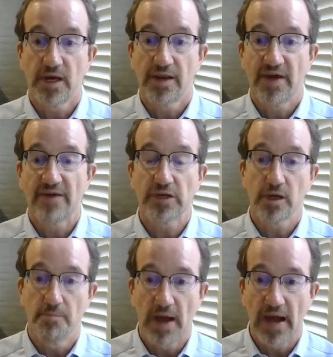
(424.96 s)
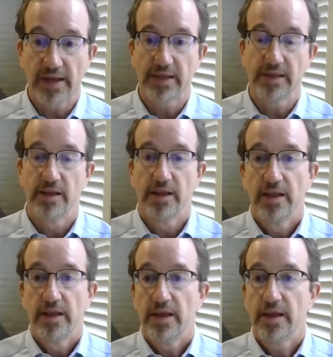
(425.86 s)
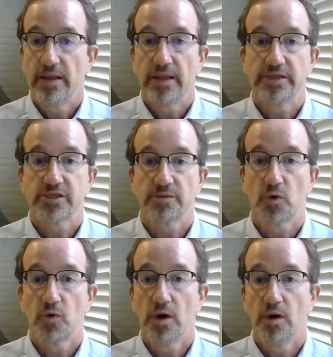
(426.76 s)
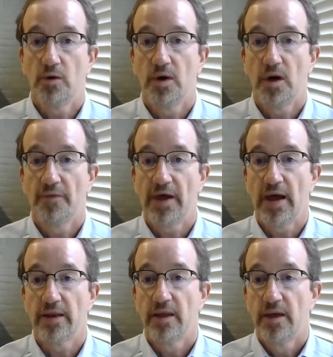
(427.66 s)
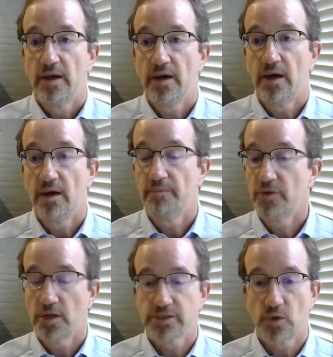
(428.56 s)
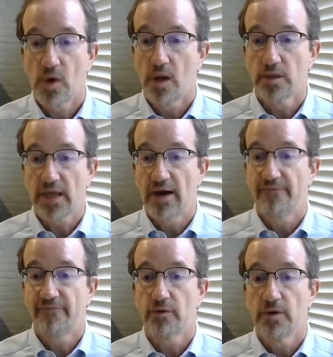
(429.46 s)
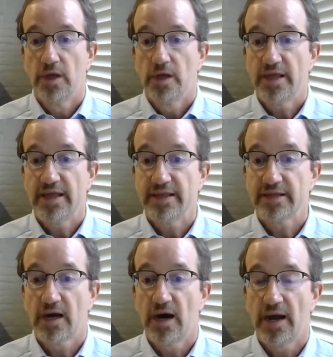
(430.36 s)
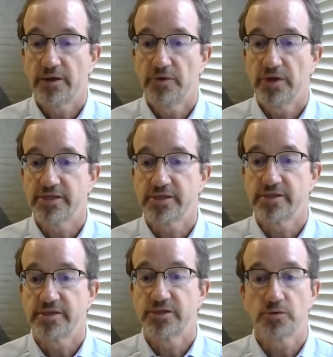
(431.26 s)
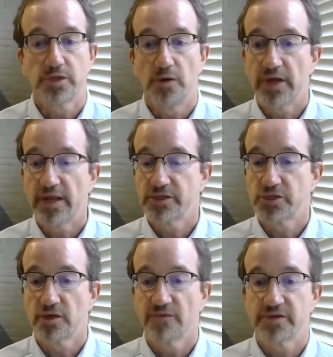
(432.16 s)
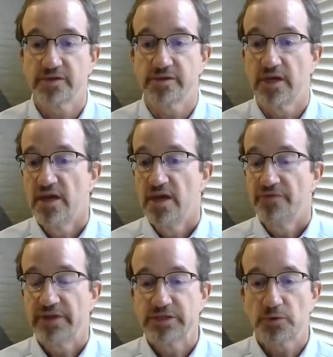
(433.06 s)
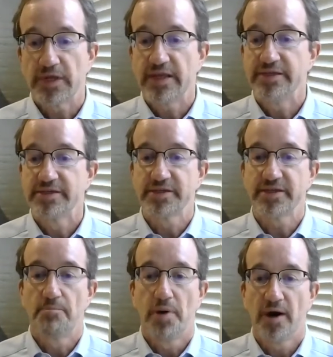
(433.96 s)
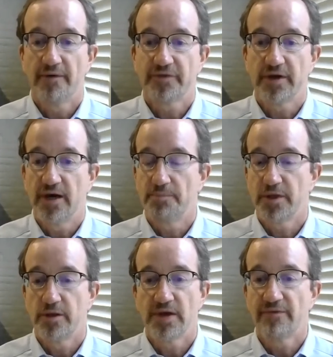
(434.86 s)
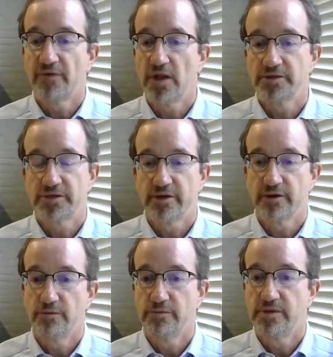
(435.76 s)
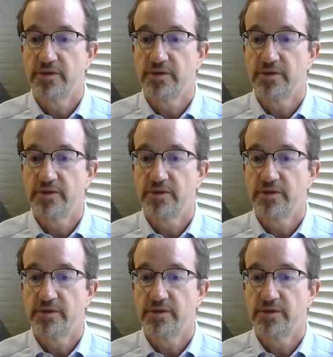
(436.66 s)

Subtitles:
kind of having to come back and eat some crow on that. You also want to look out for in-kind donations. These are donated services. These are easily puffed up. You have a volunteer who